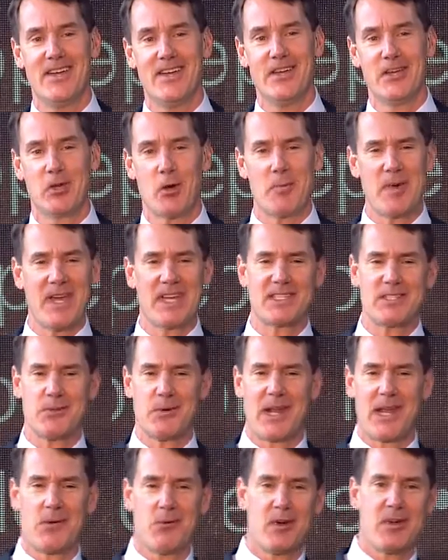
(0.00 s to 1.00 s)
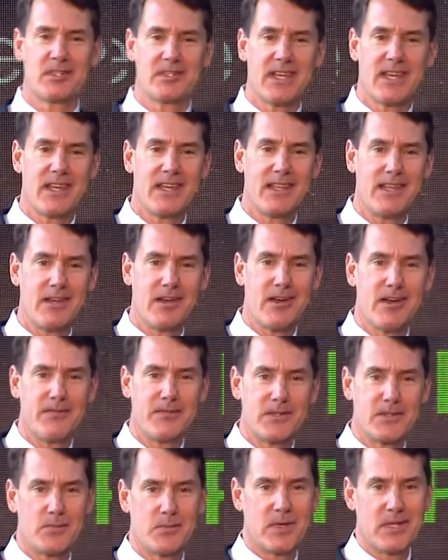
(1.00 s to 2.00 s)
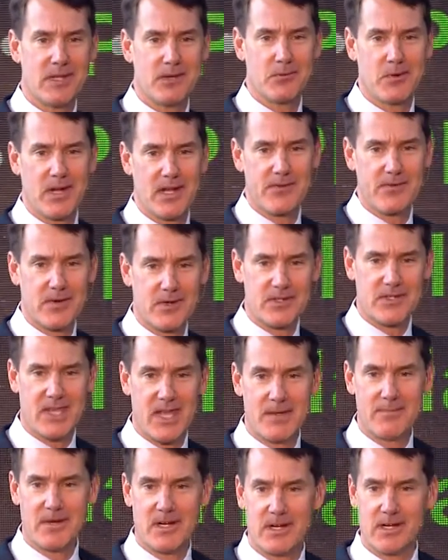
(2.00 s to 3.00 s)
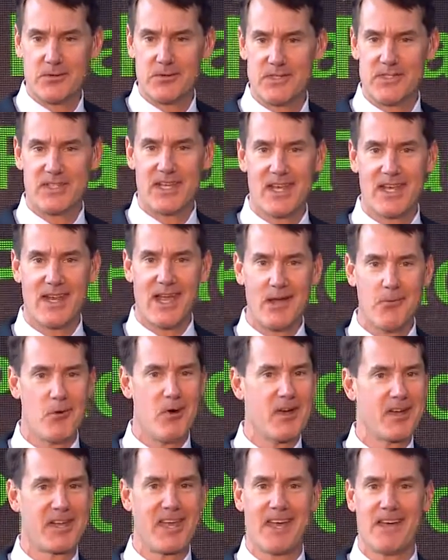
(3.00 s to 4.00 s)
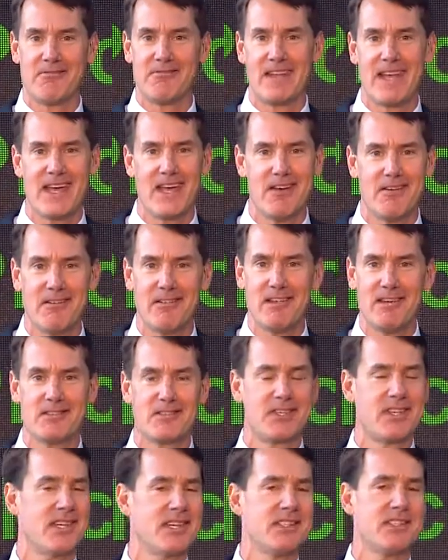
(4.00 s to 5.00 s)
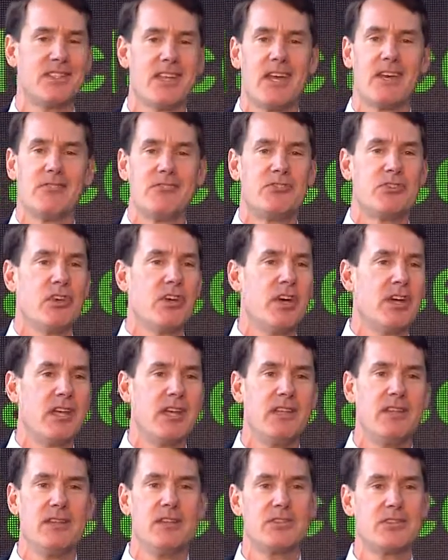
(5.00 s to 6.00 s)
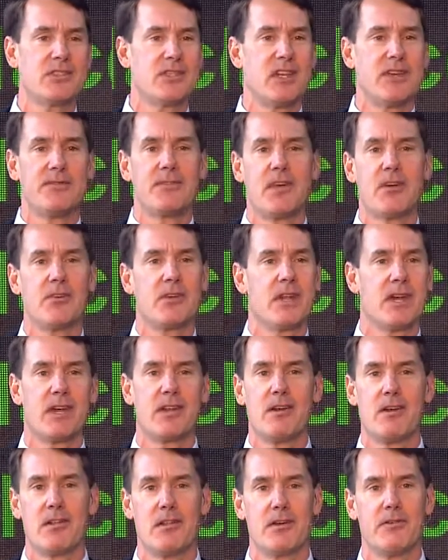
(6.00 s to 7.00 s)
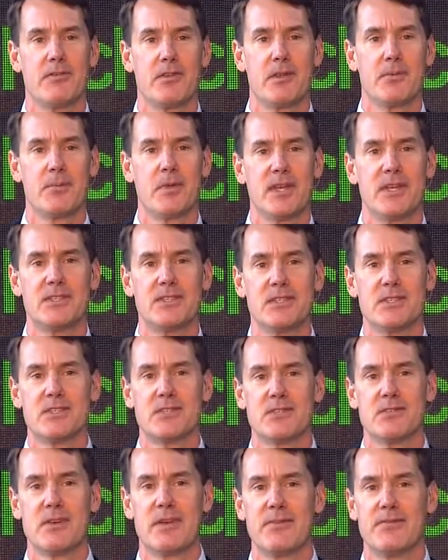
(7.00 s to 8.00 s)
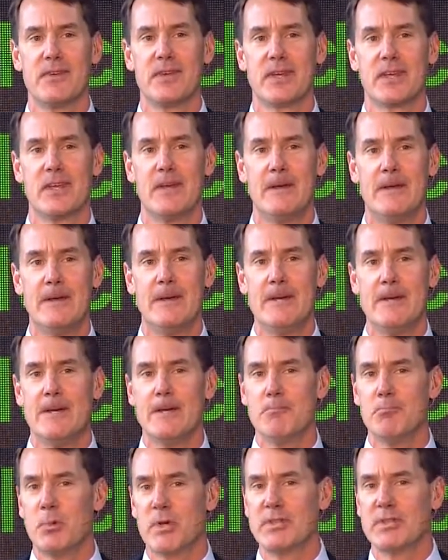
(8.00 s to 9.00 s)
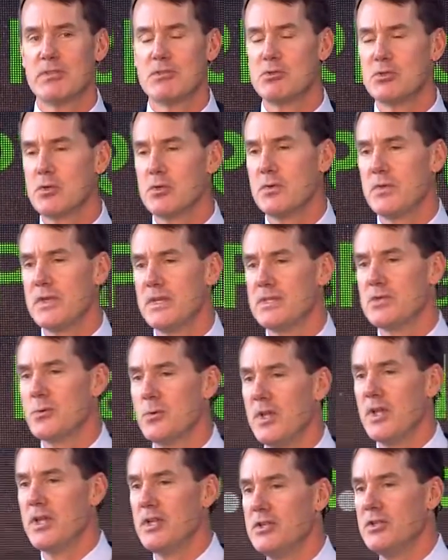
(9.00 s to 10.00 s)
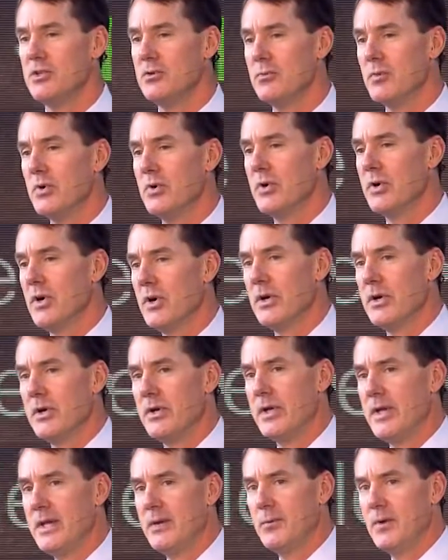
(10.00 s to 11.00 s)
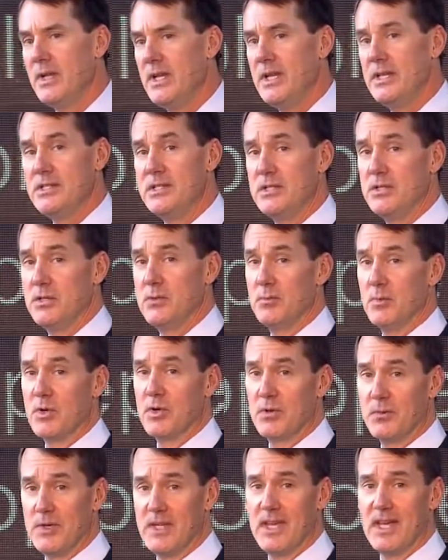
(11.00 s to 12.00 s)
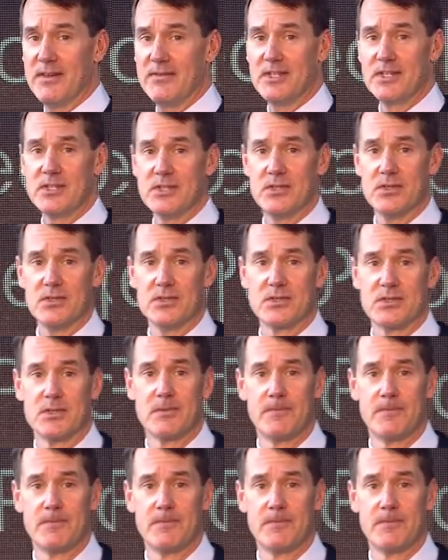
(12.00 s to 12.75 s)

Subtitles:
Go back to when I walked out of the office building when I first came here and it was dead. I walk out now and there's kids out jogging, there's stuff going on all over the place. It's terrific. But the truth is we can do more, and we need to do more. We have issues.